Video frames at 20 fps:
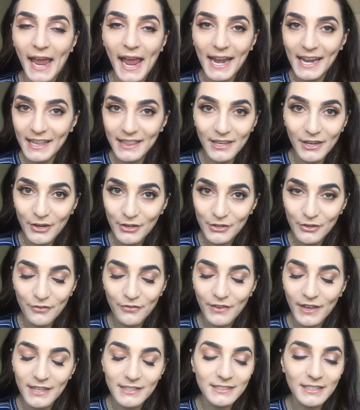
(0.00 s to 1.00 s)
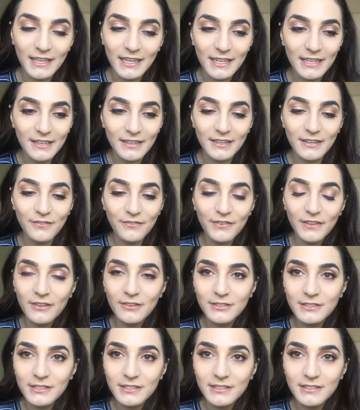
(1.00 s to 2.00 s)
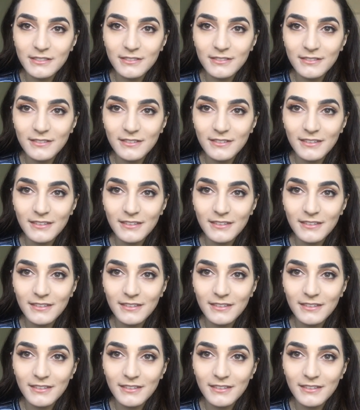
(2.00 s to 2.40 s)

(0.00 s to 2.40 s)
anything on your face. Like it feels